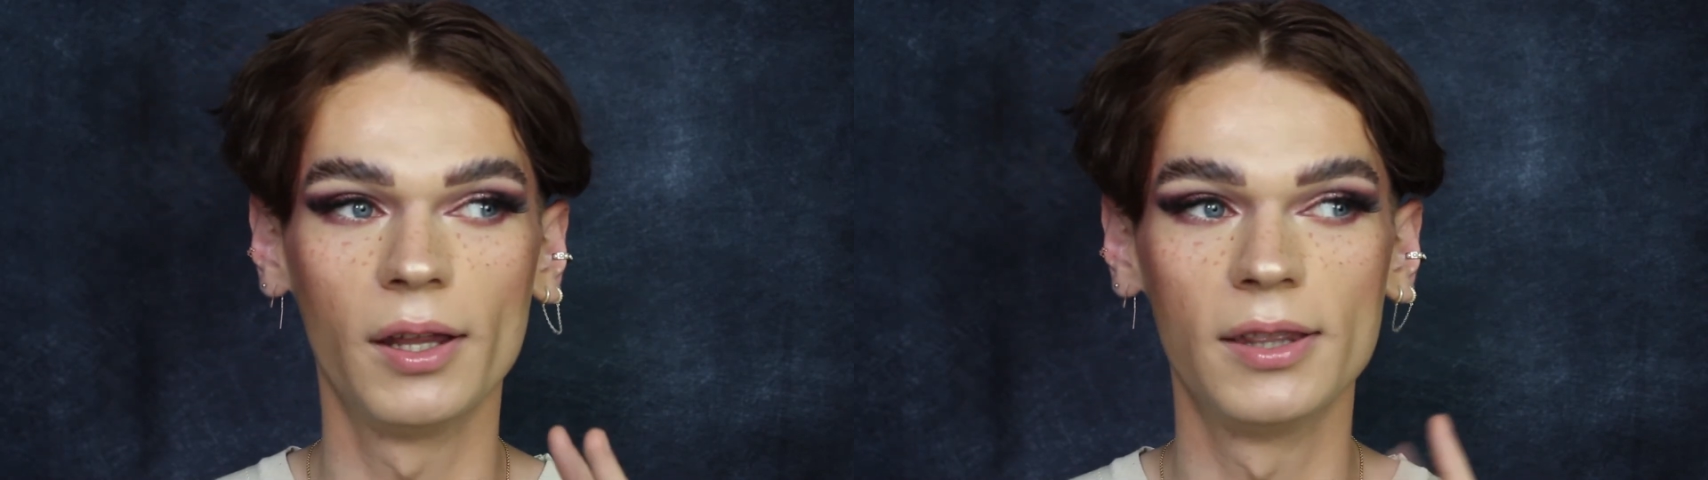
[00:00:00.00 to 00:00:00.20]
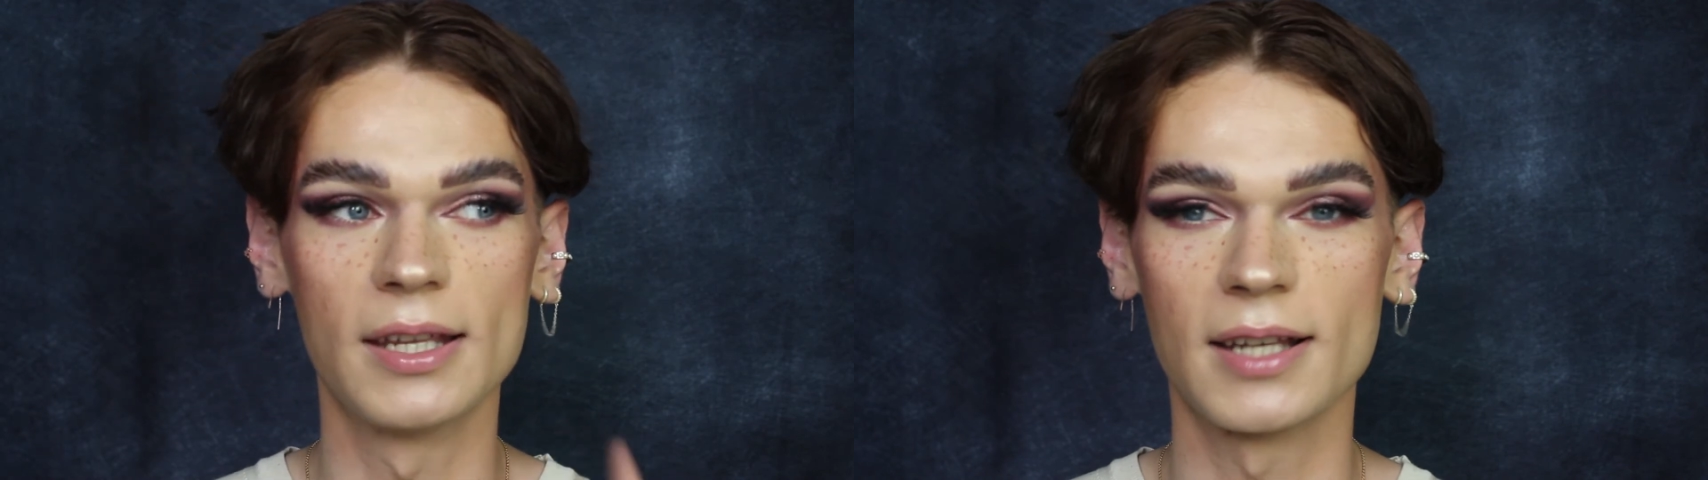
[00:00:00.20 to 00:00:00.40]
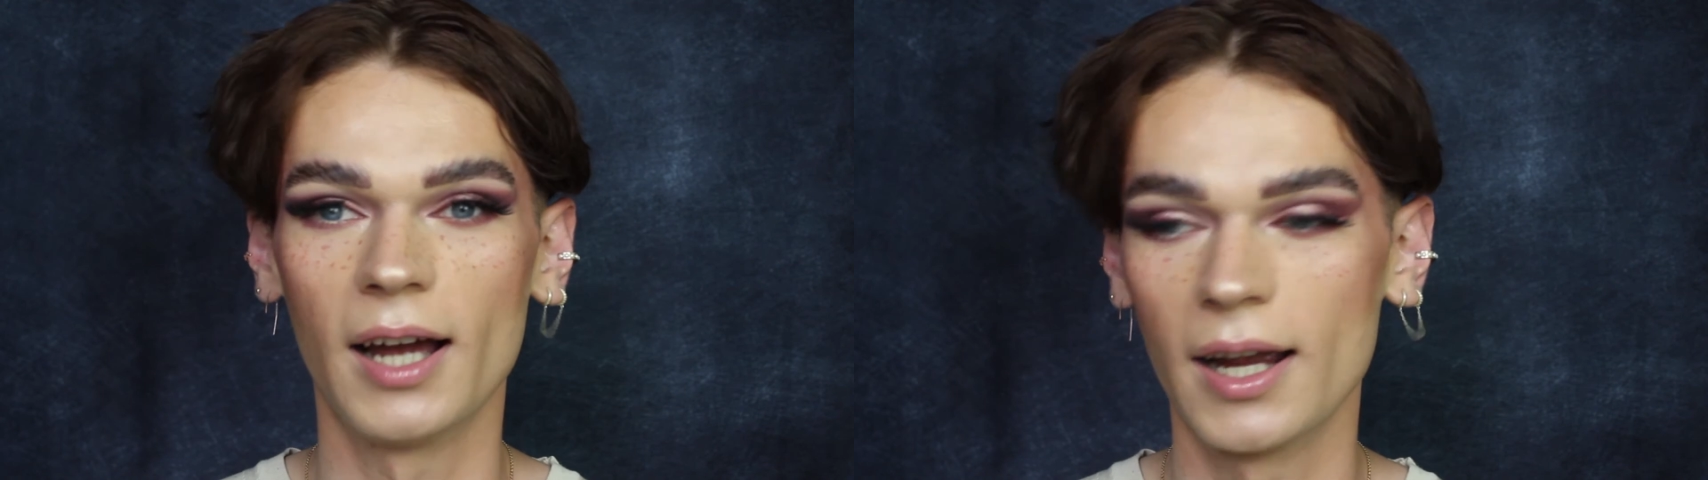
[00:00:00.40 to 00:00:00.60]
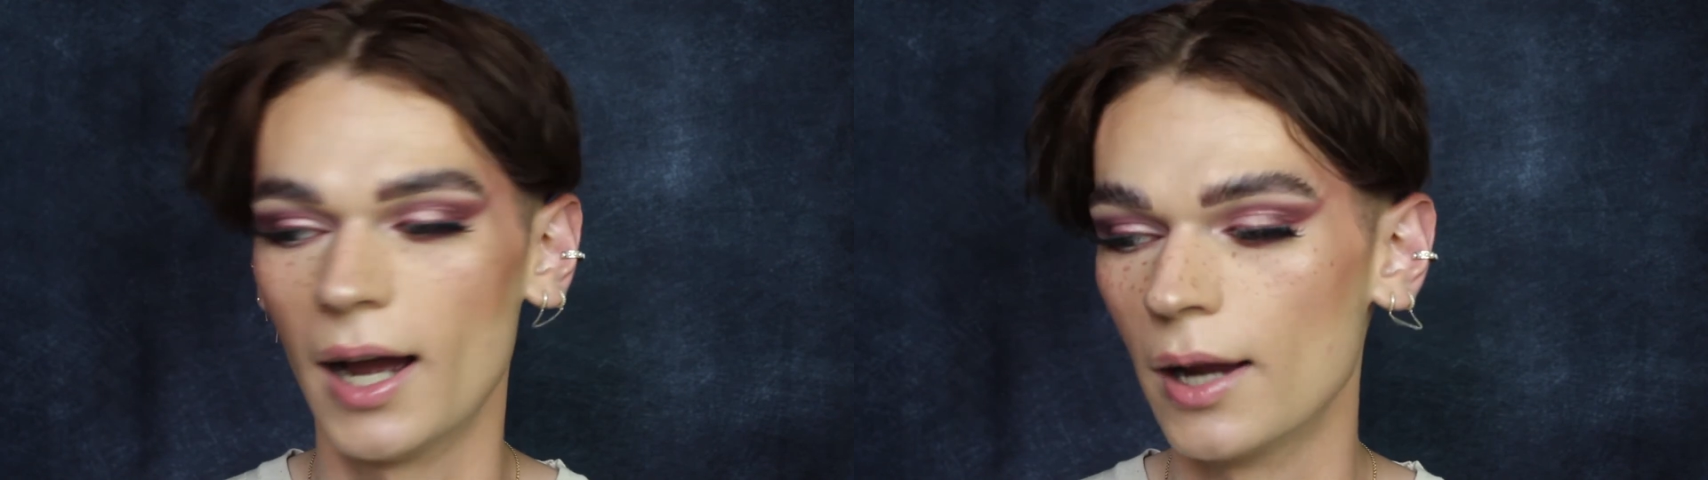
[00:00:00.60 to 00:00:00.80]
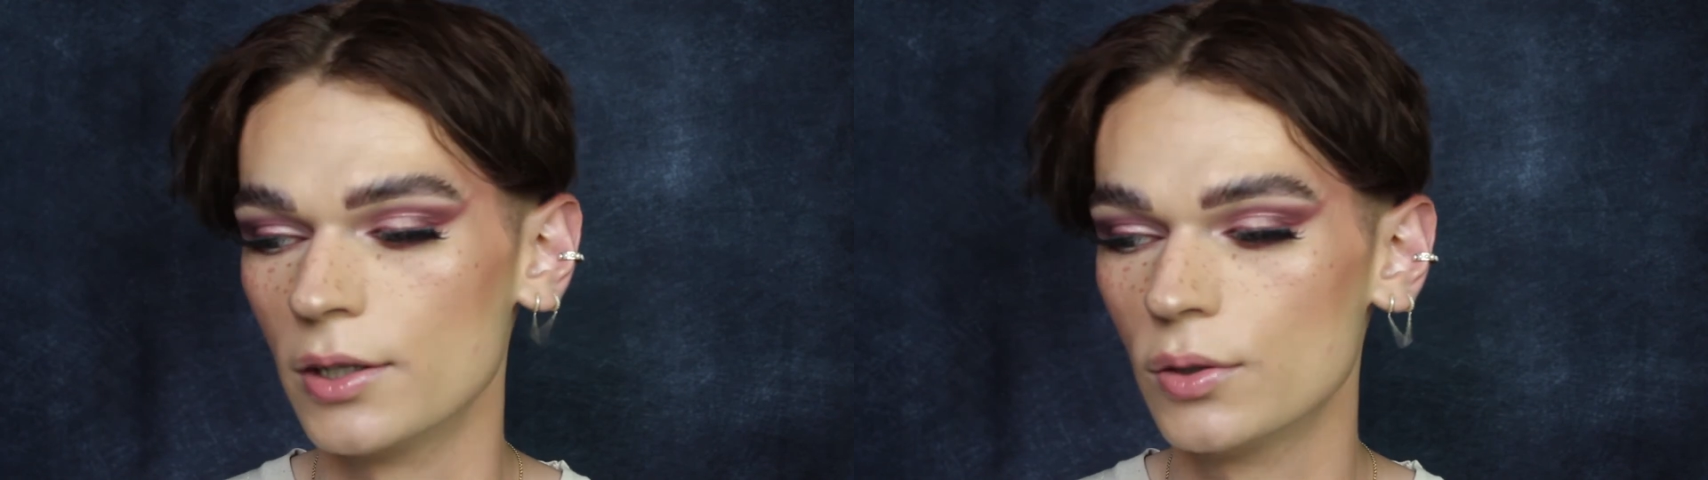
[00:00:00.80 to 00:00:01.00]
but
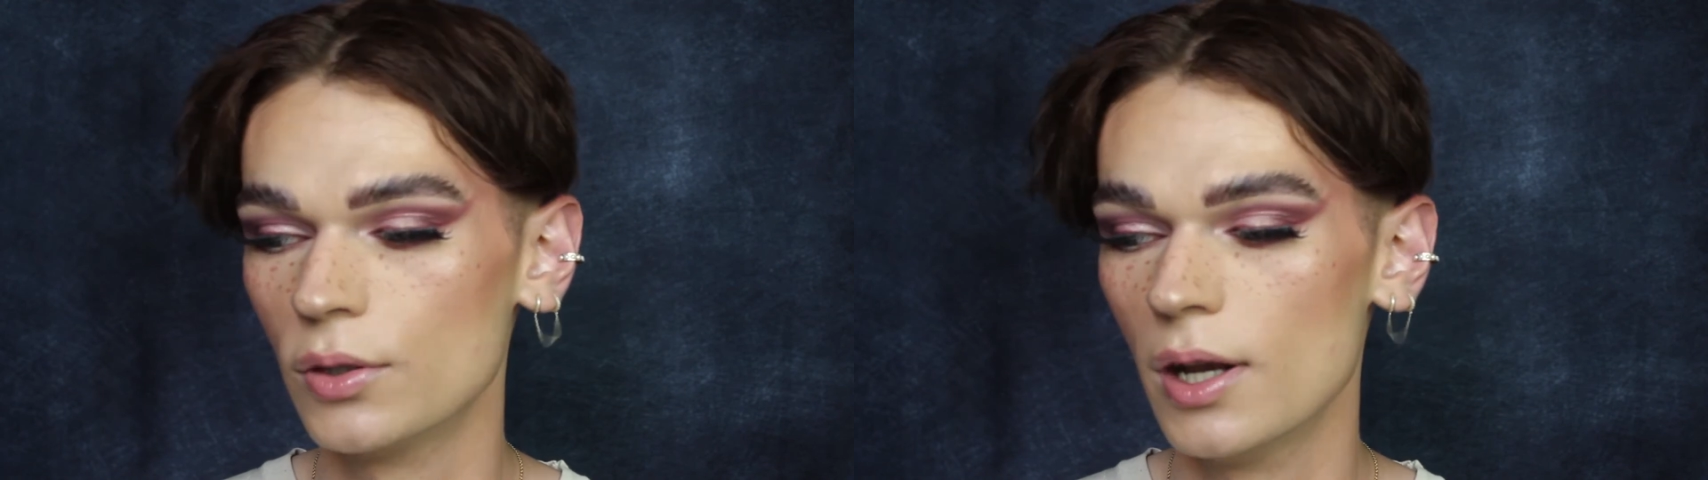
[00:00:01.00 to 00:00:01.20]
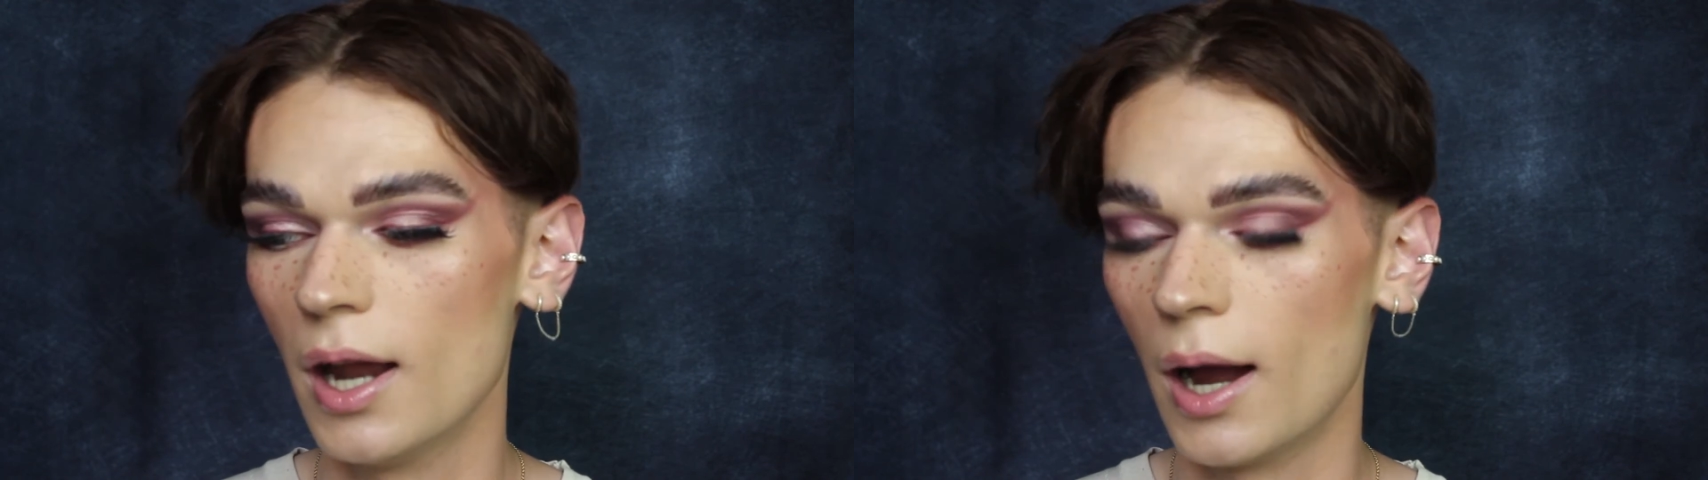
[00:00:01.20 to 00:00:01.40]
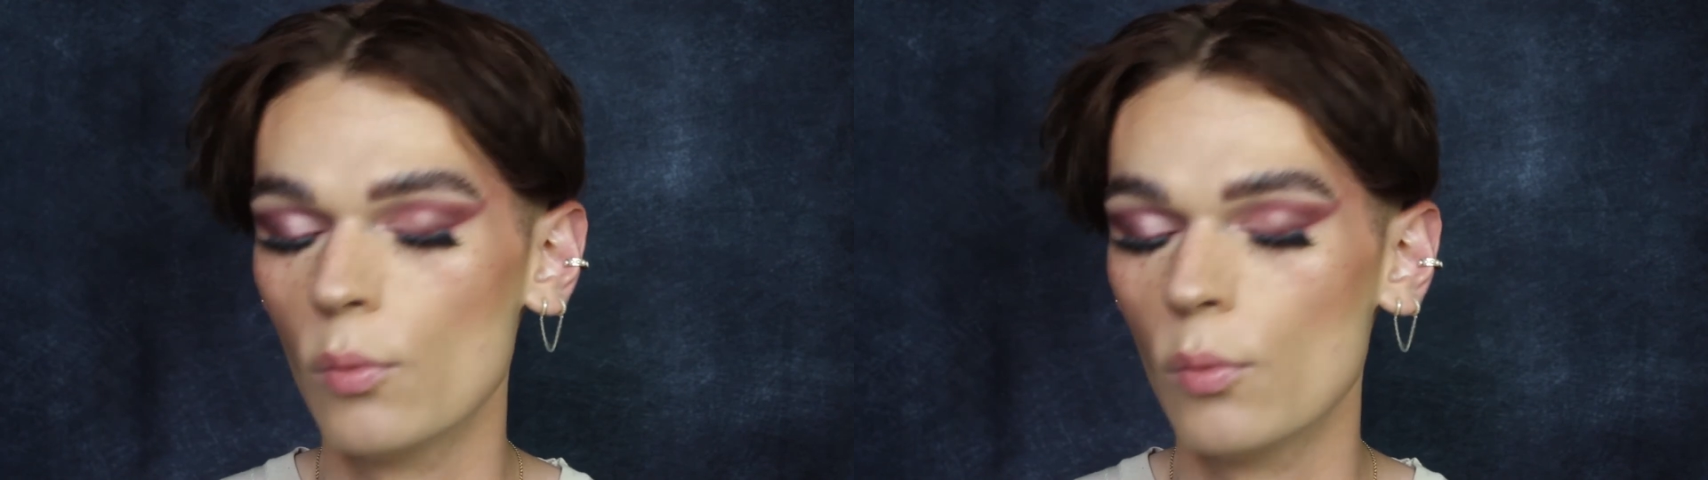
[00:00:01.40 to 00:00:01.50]
this eye,